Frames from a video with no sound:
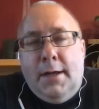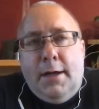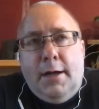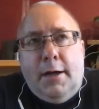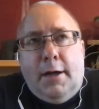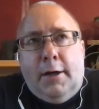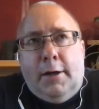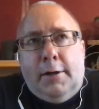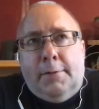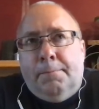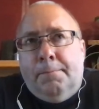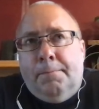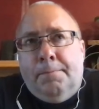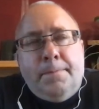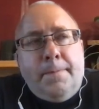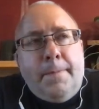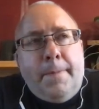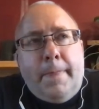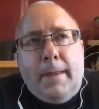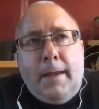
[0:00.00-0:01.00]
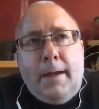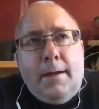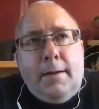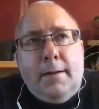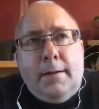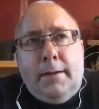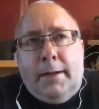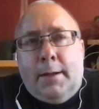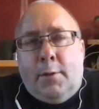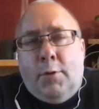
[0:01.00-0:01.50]
um,
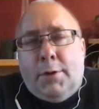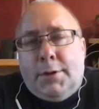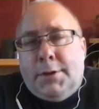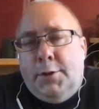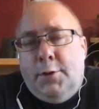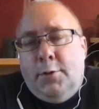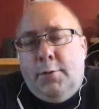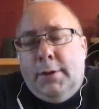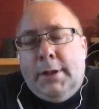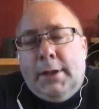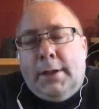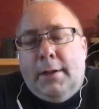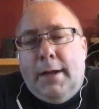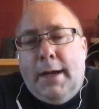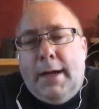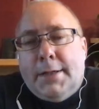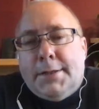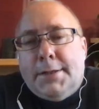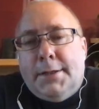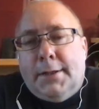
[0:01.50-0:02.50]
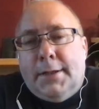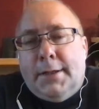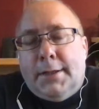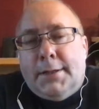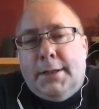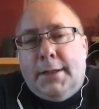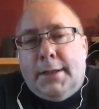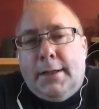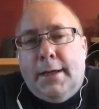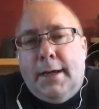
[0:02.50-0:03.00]
like what to do in the class and
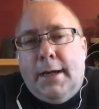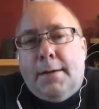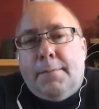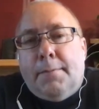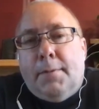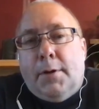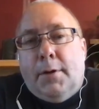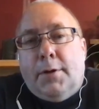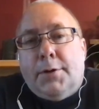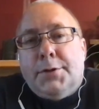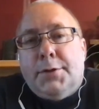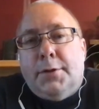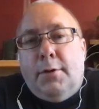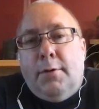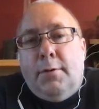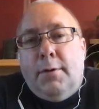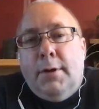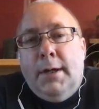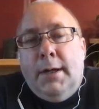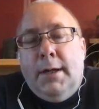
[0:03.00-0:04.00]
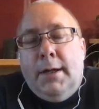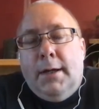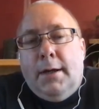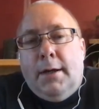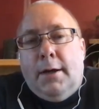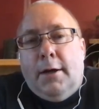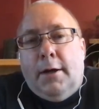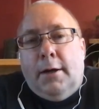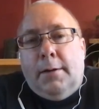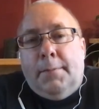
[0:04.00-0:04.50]
things like that, but also
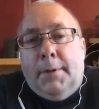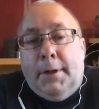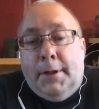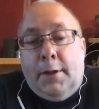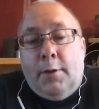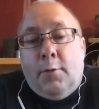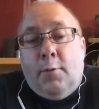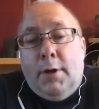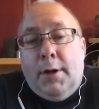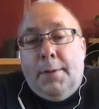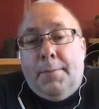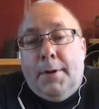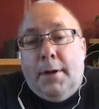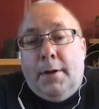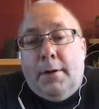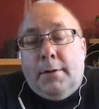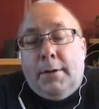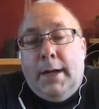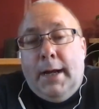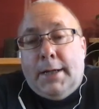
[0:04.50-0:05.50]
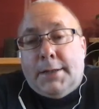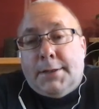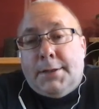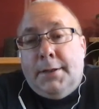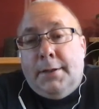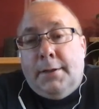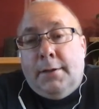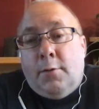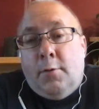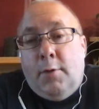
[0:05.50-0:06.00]
another one about
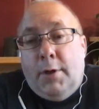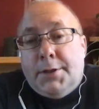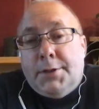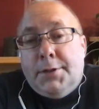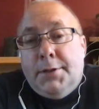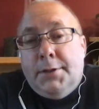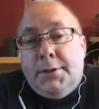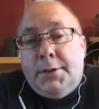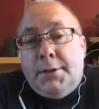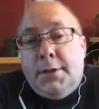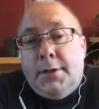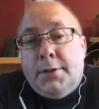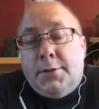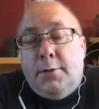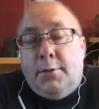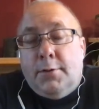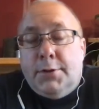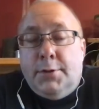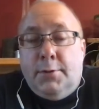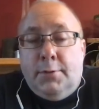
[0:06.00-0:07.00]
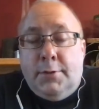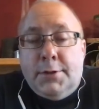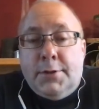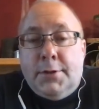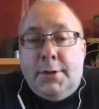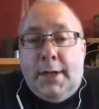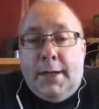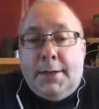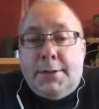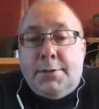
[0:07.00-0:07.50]
asking questions so students
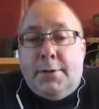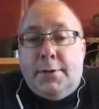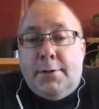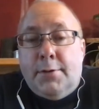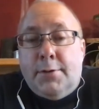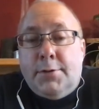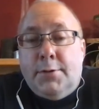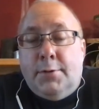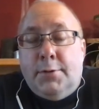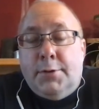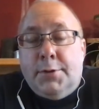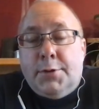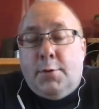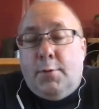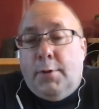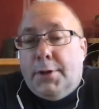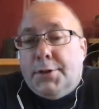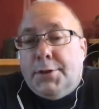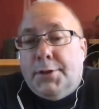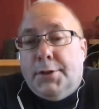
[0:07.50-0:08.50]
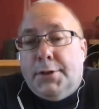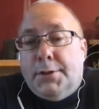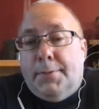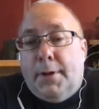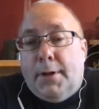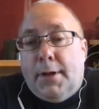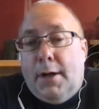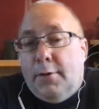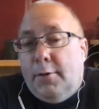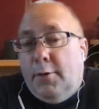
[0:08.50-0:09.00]
could answer other students' questions
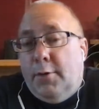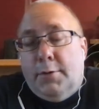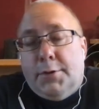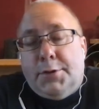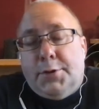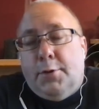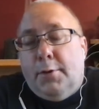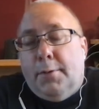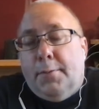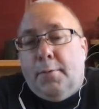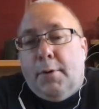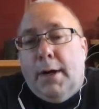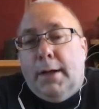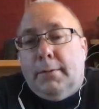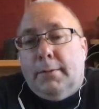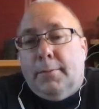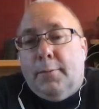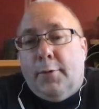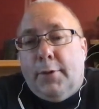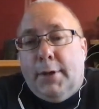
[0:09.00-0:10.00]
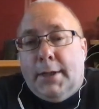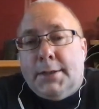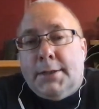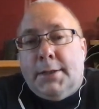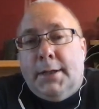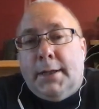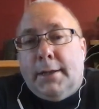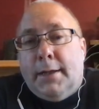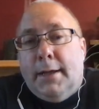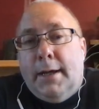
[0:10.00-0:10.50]
about how to do a certain problem or things
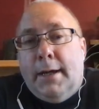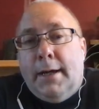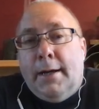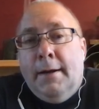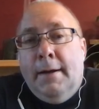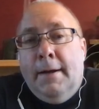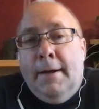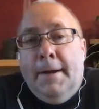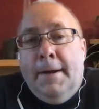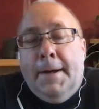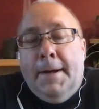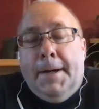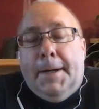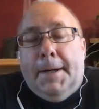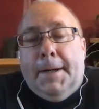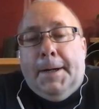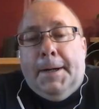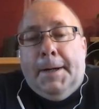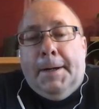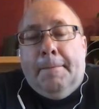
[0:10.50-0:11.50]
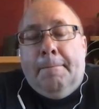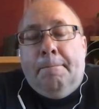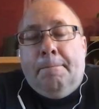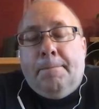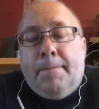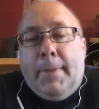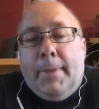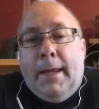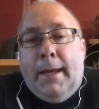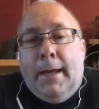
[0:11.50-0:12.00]
like that. And
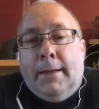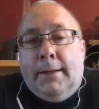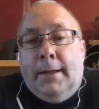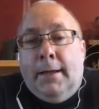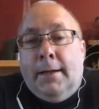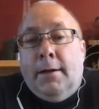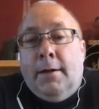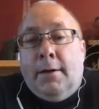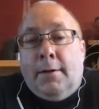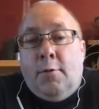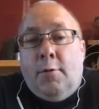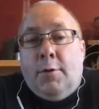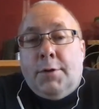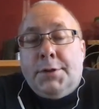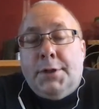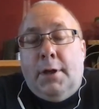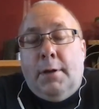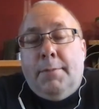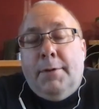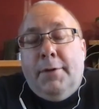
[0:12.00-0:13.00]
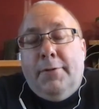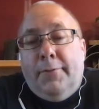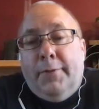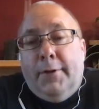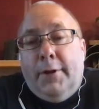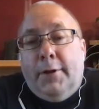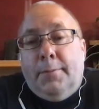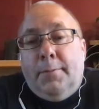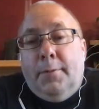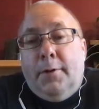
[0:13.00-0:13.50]
then, of course, I'll be
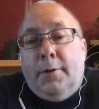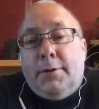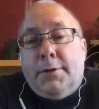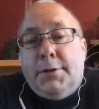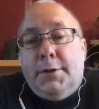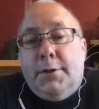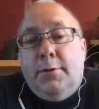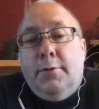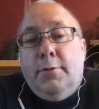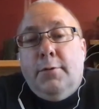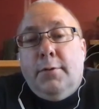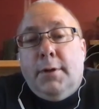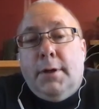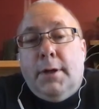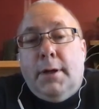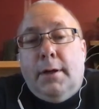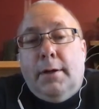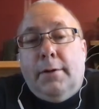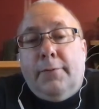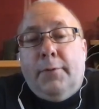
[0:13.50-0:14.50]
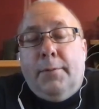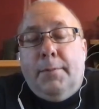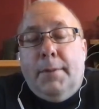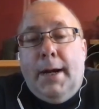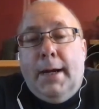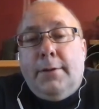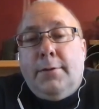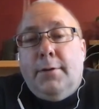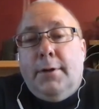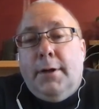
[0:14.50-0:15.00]
available to you from
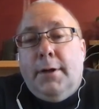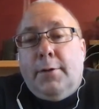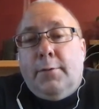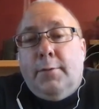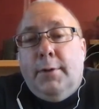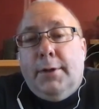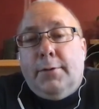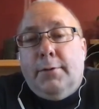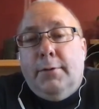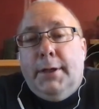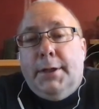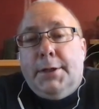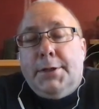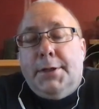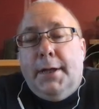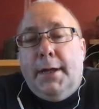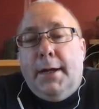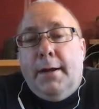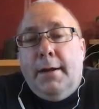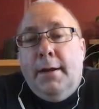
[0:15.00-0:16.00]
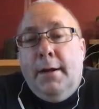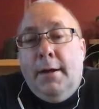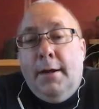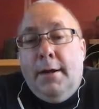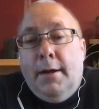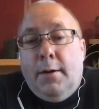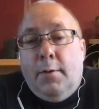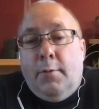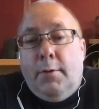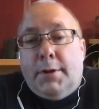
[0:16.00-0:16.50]
9:30 to 3:30 each day
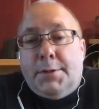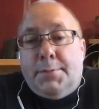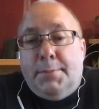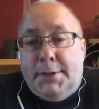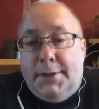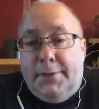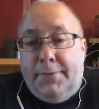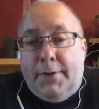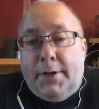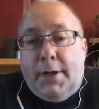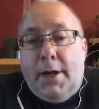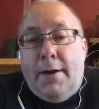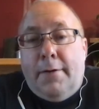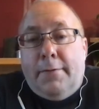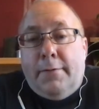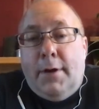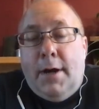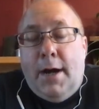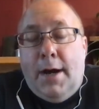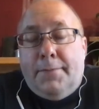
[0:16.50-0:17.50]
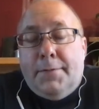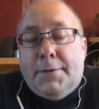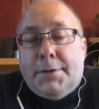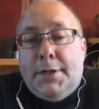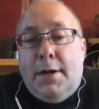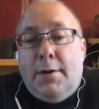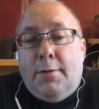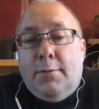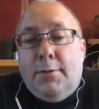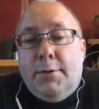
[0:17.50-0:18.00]
with specific
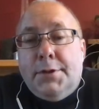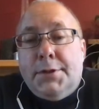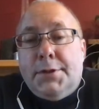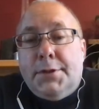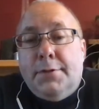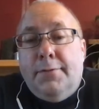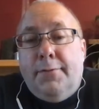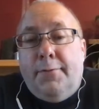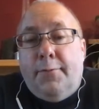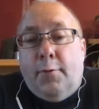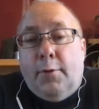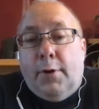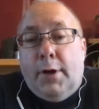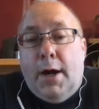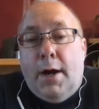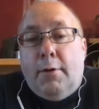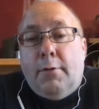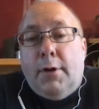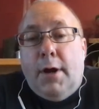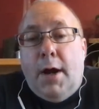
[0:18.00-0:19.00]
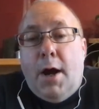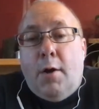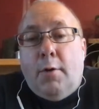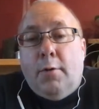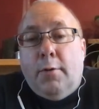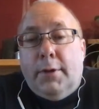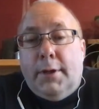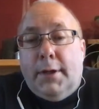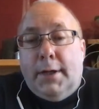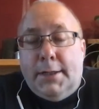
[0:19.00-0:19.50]
office hours for our
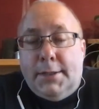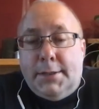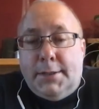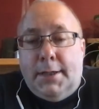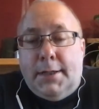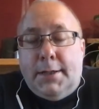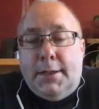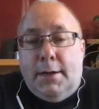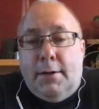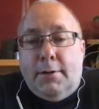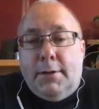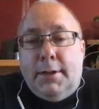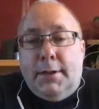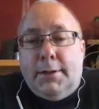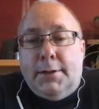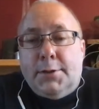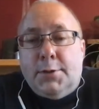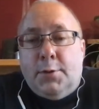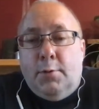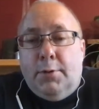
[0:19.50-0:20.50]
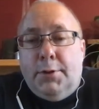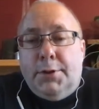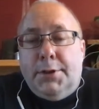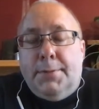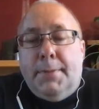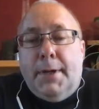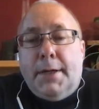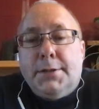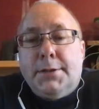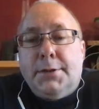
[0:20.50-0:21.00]
hour that I sent out in the
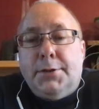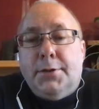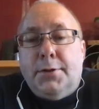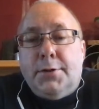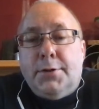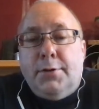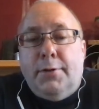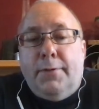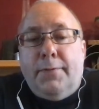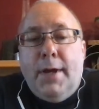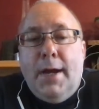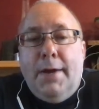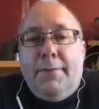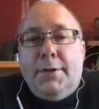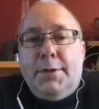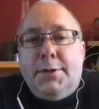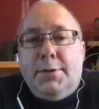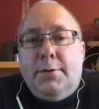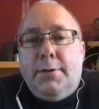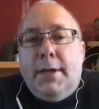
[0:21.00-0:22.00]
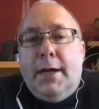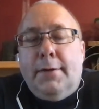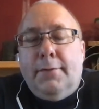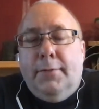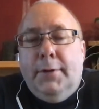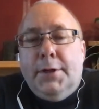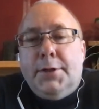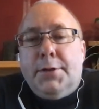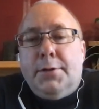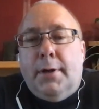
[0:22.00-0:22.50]
Schoology Messenger. So if you haven't turned that
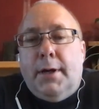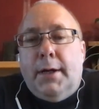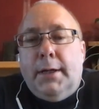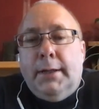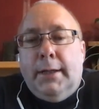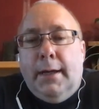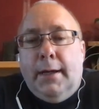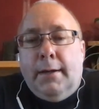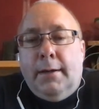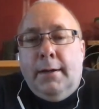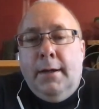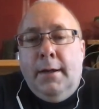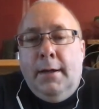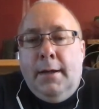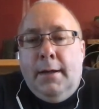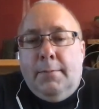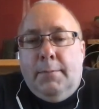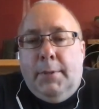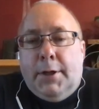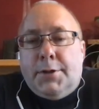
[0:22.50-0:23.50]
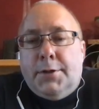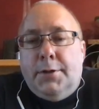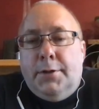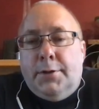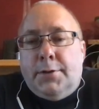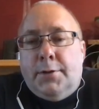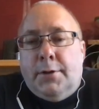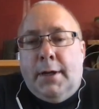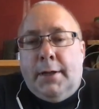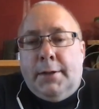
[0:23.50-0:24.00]
feature on yet, make sure
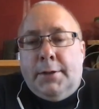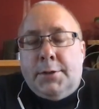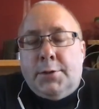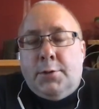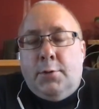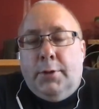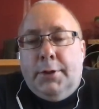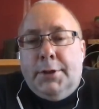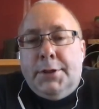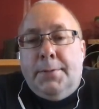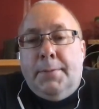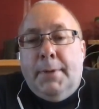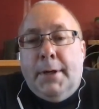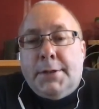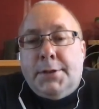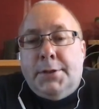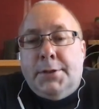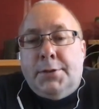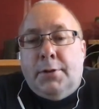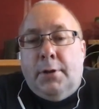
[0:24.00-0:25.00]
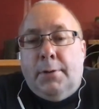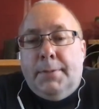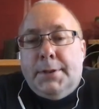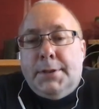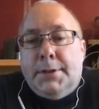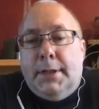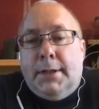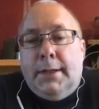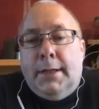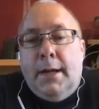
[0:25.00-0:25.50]
you turn on the Schoology Messenger. I'll be
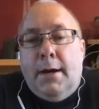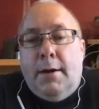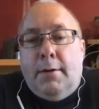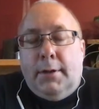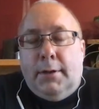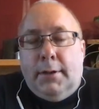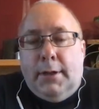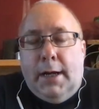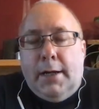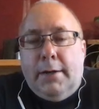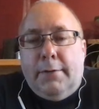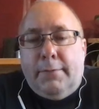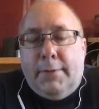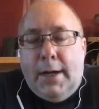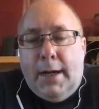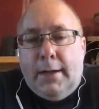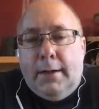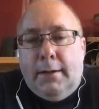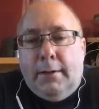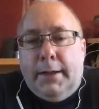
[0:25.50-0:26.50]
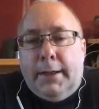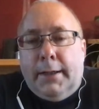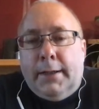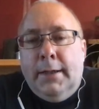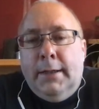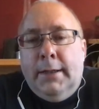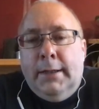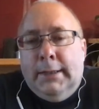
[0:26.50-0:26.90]
sending out a lot of kind of like